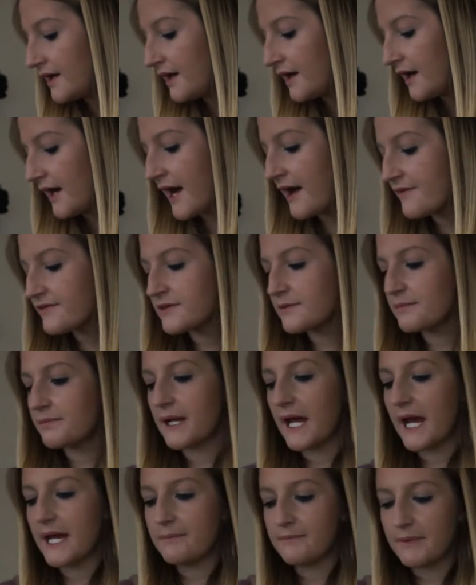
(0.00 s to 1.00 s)
I have some
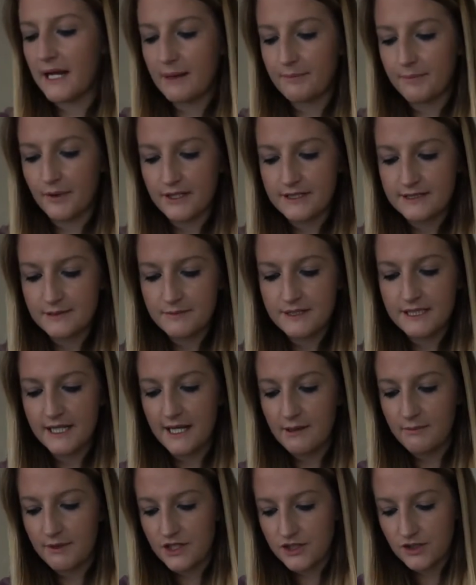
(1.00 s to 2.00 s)
plain black bottoms
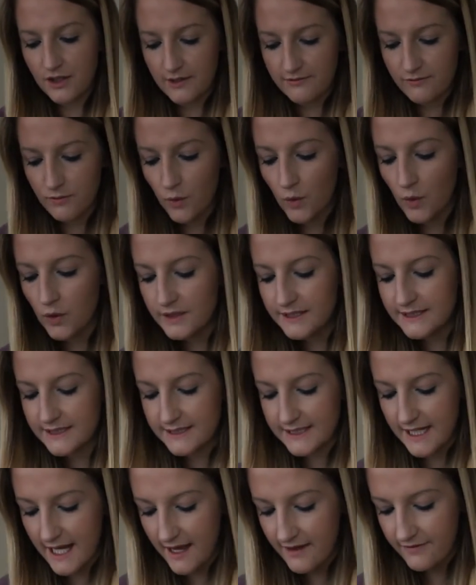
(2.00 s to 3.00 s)
here which I've worn to
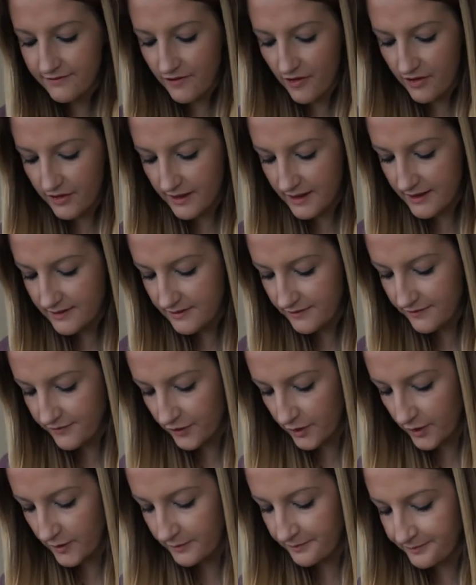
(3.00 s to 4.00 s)
death. These are
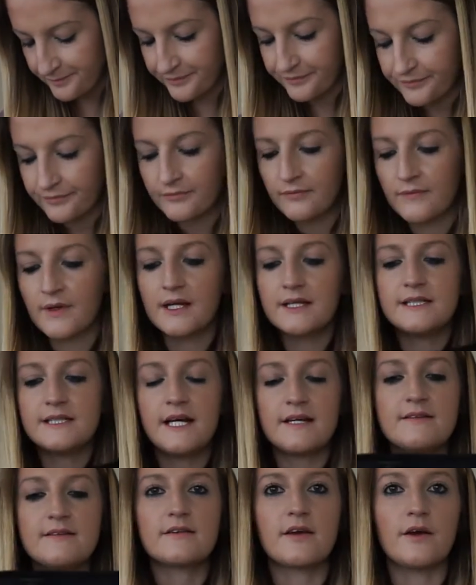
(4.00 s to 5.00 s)
from
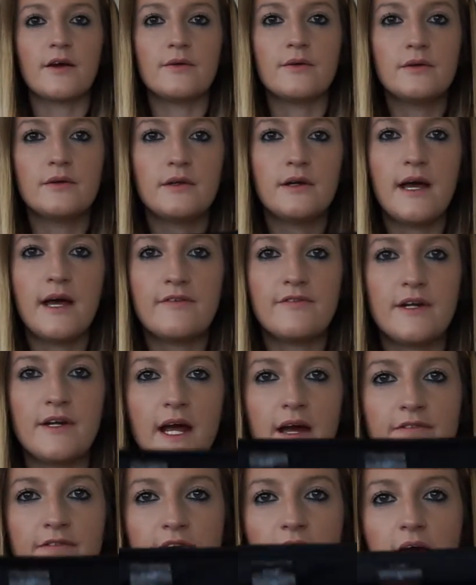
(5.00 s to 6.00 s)
Tesco
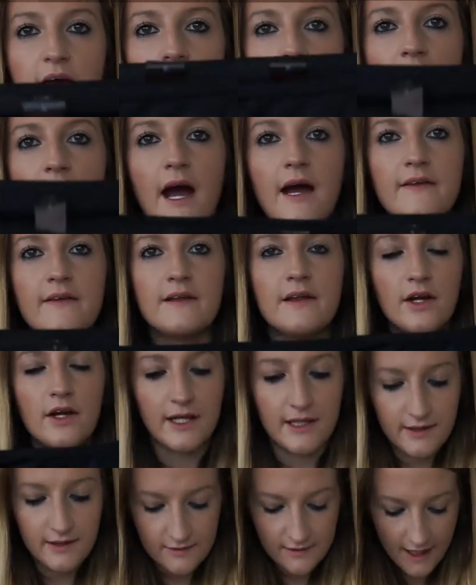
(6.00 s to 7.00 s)
F&F, and
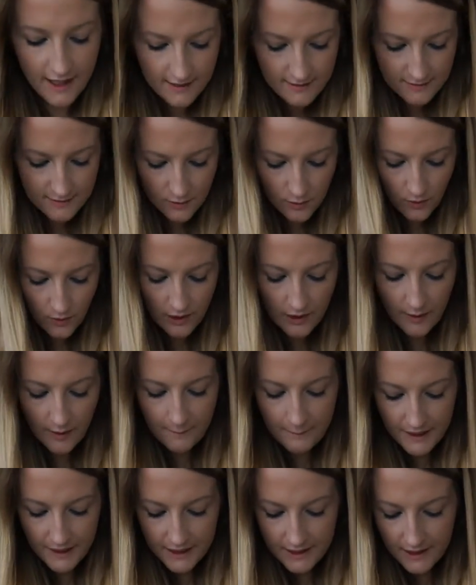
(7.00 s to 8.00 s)
like that's quite a
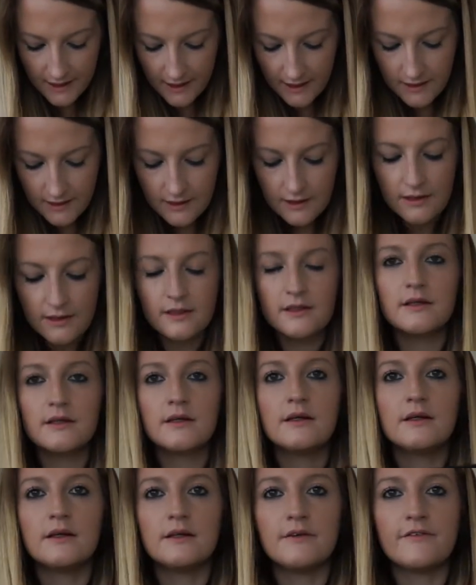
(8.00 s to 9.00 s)
lot bigger,
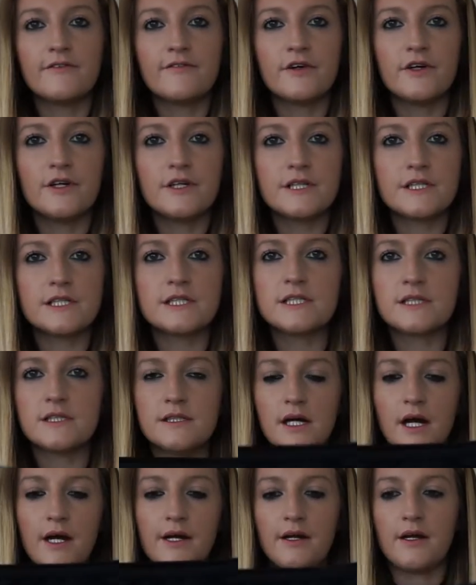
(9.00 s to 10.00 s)
the front.
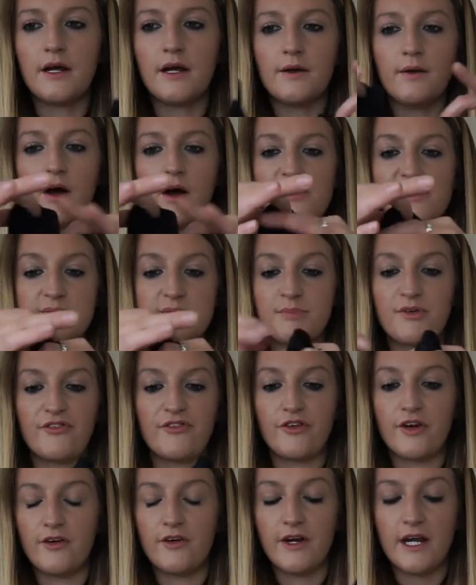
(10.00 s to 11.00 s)
I don't know, I just
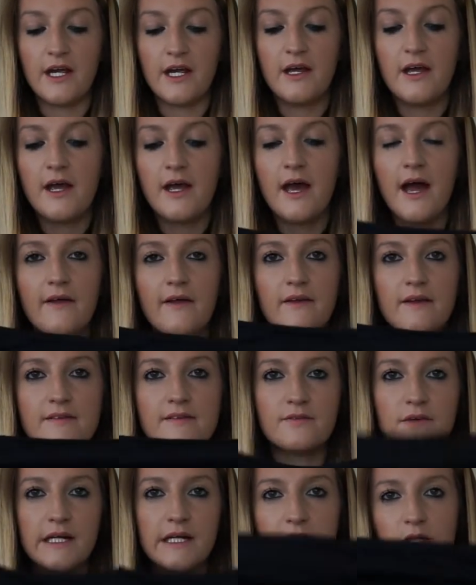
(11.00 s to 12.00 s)
prefer it, and these
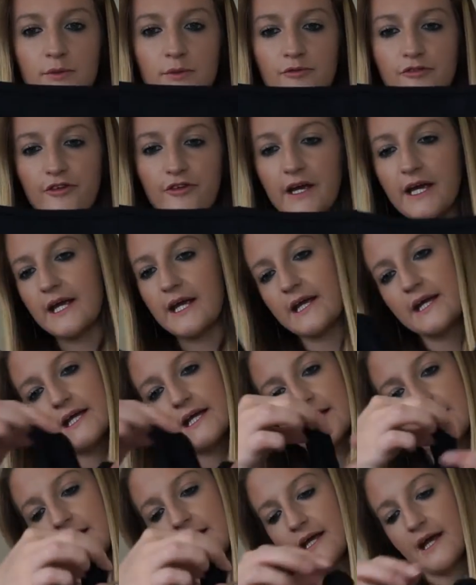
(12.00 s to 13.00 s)
are really comfy.
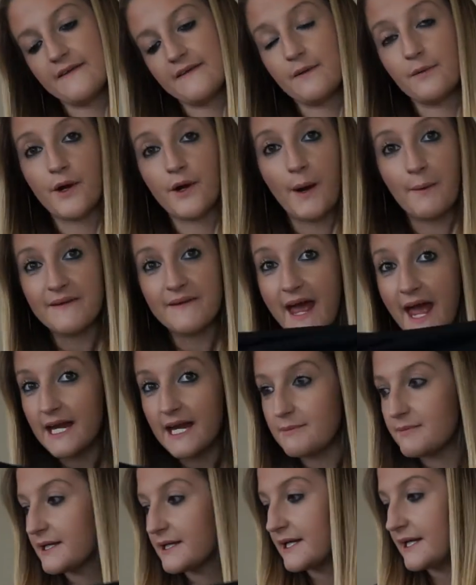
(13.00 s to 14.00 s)
And they will go with
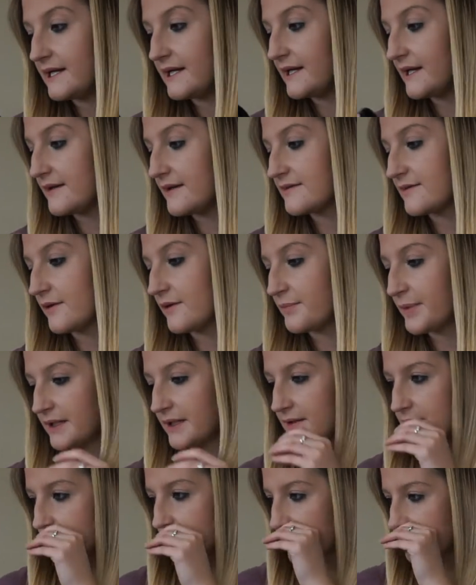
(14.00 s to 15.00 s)
any bikini, so I
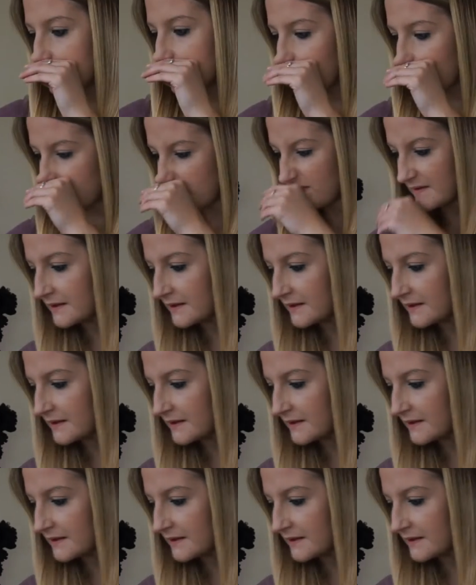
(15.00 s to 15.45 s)
picked those up.